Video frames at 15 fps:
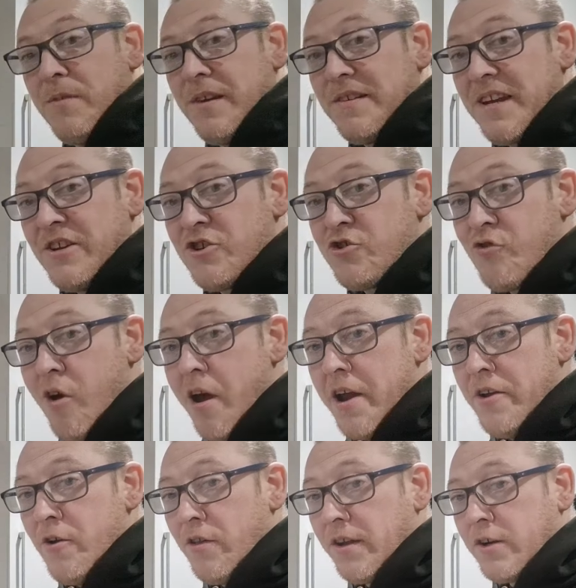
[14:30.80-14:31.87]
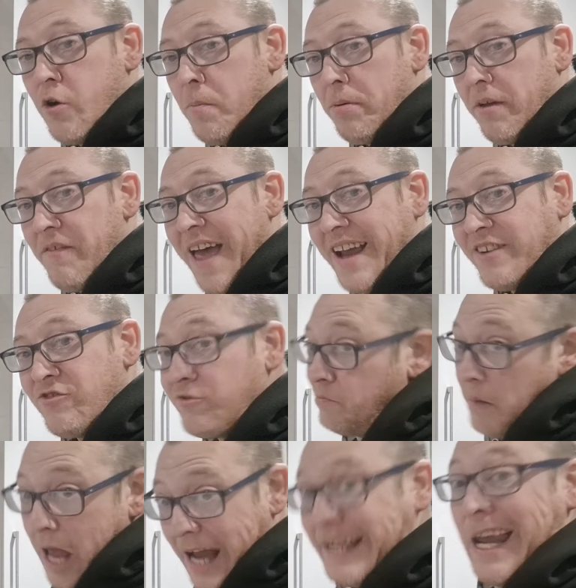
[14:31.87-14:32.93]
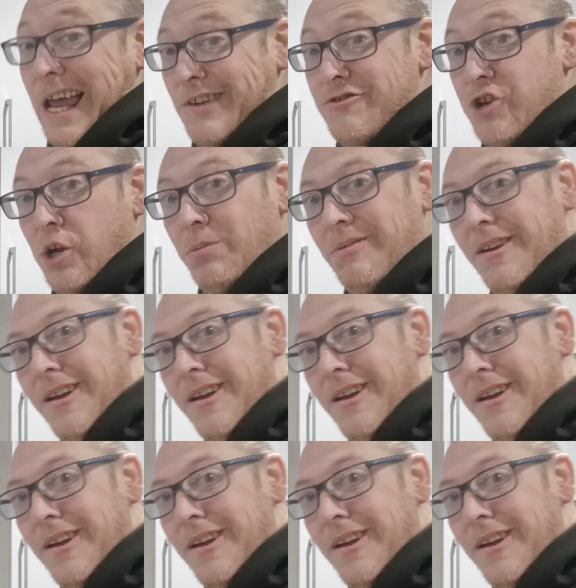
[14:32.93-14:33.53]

destroy another couple of eggs, I can do.